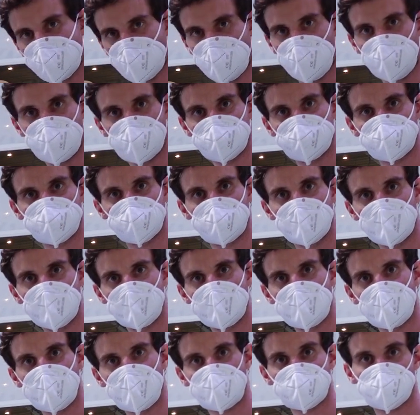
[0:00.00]
cars
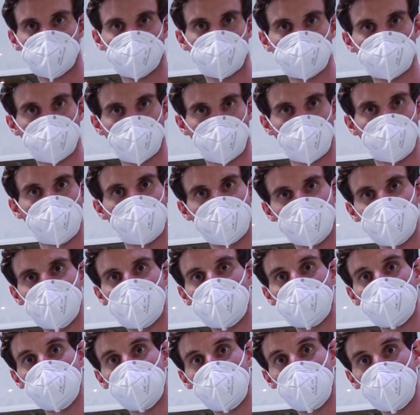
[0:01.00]
at the show here
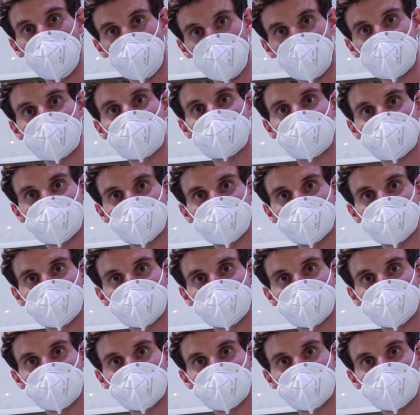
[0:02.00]
in Munich.